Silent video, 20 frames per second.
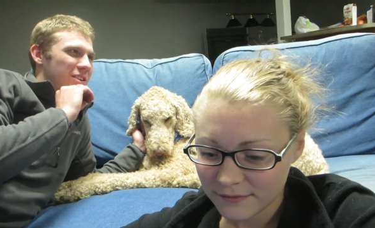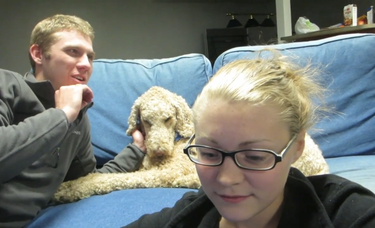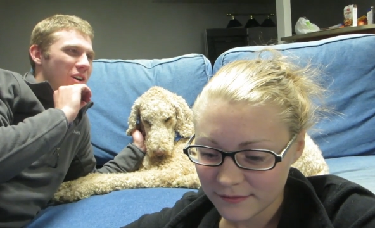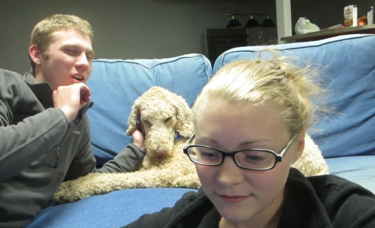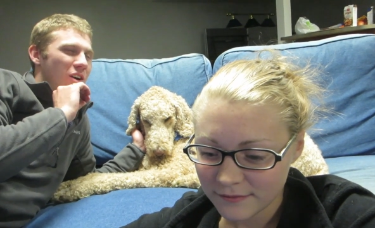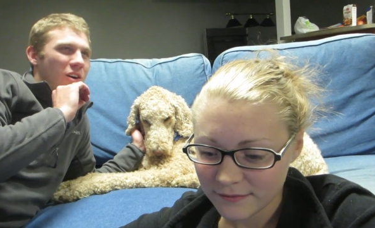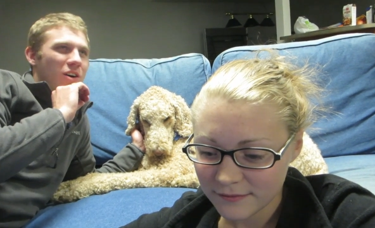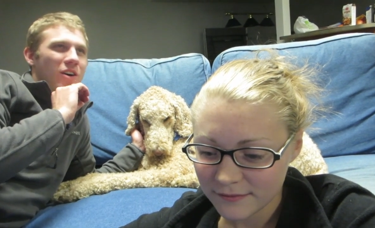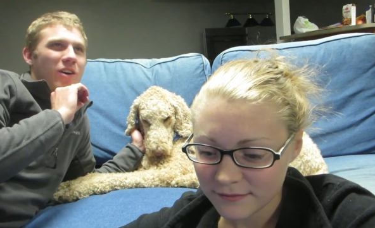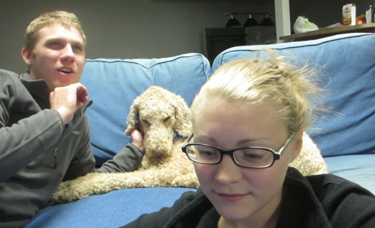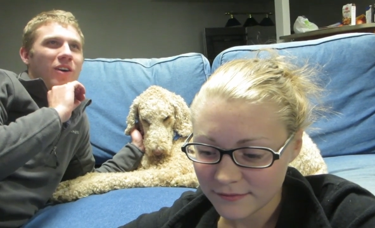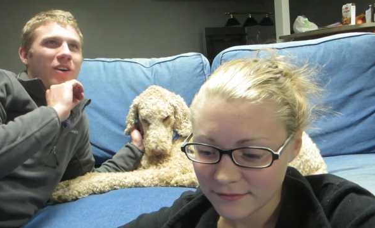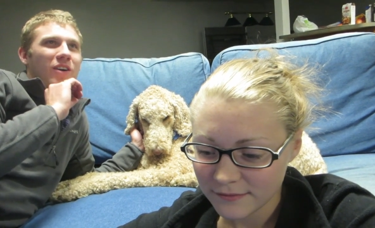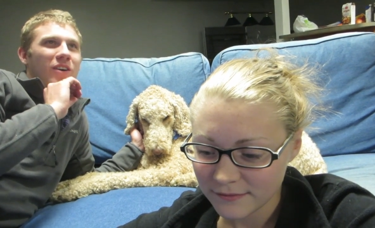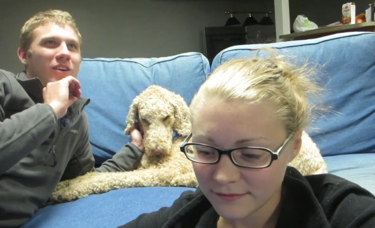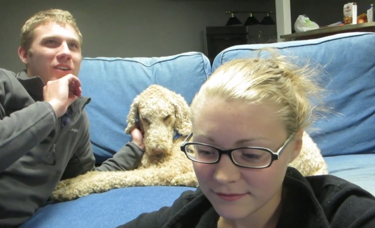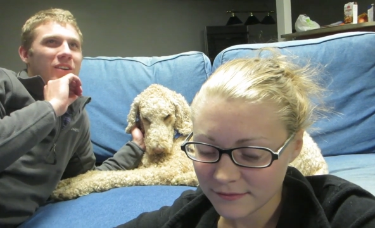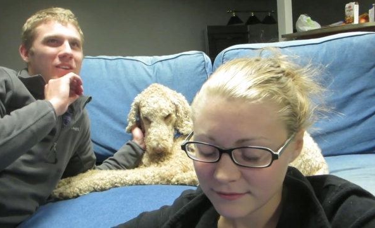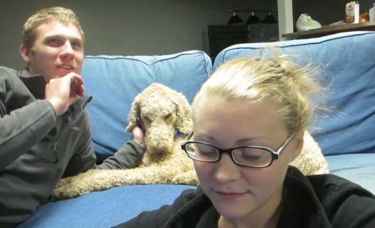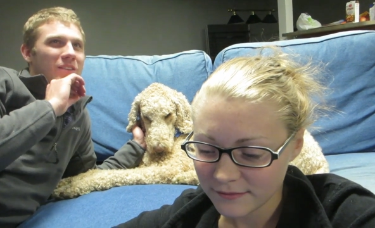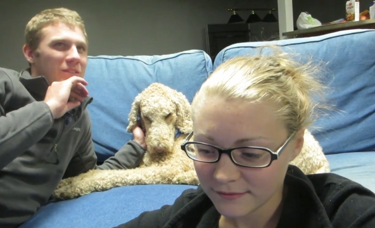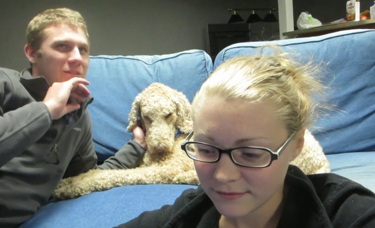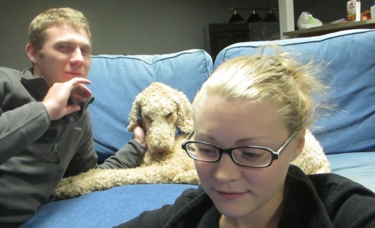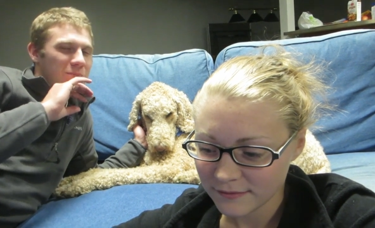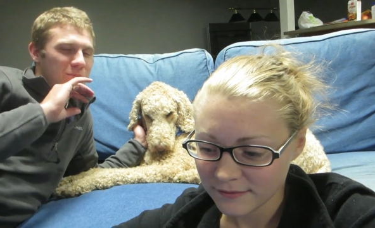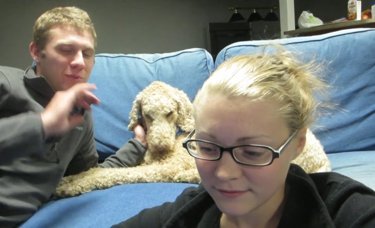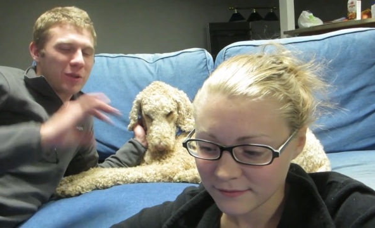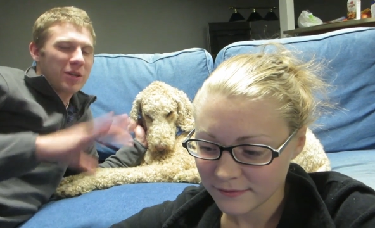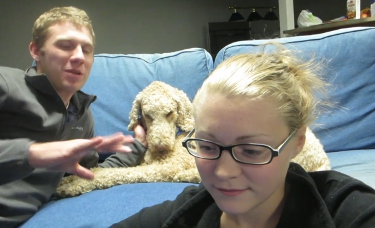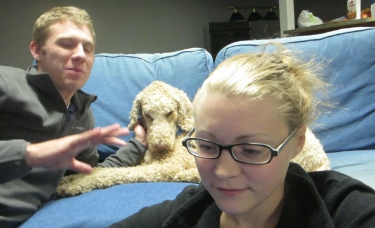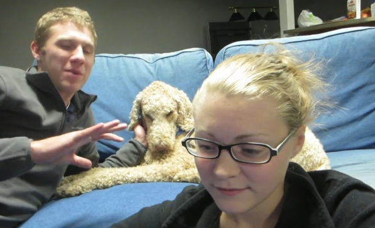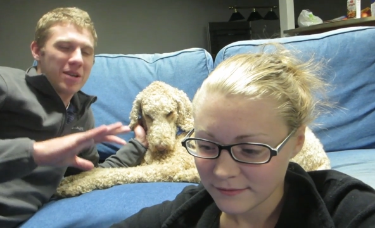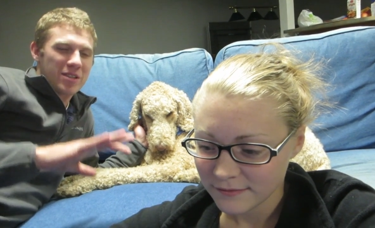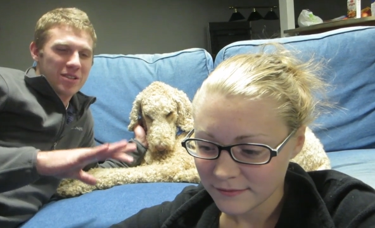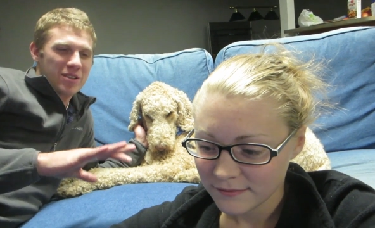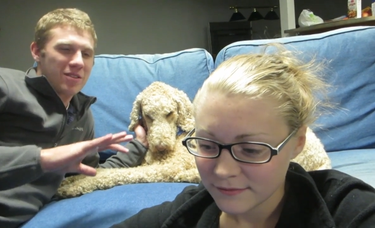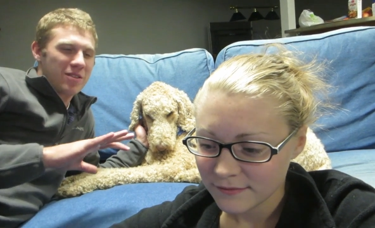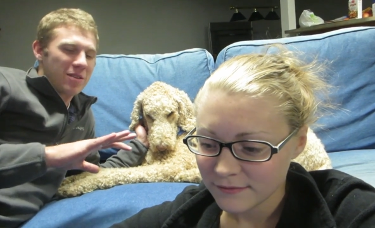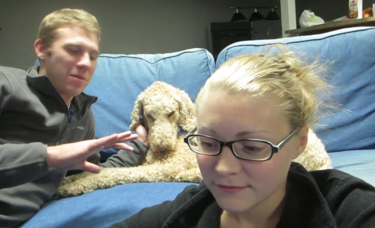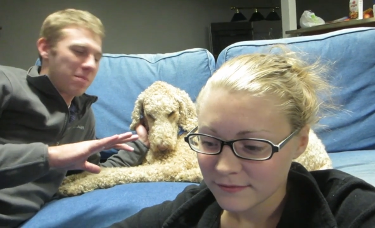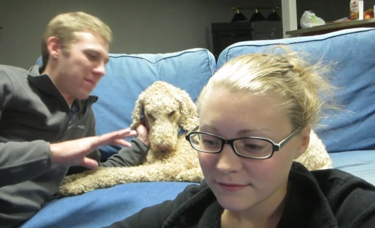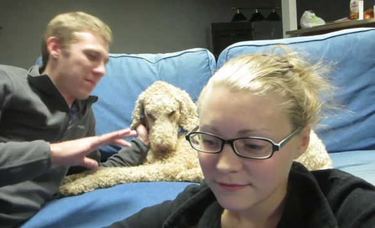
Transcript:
Speaker 1: are pretty much the